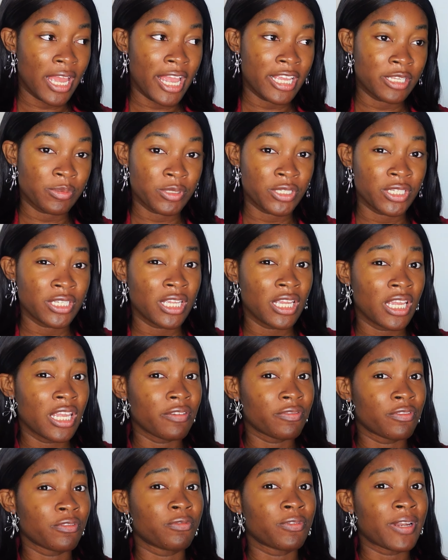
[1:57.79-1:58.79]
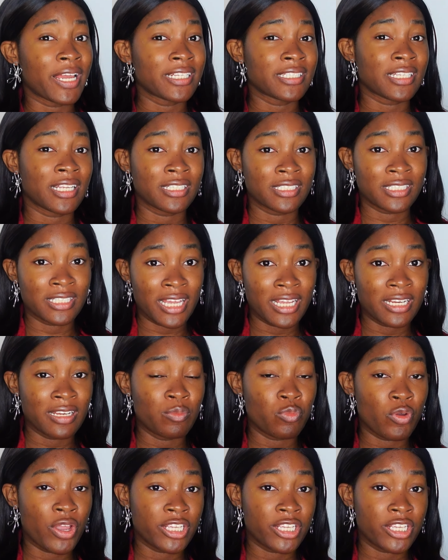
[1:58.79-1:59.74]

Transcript: especially if the flights are slightly more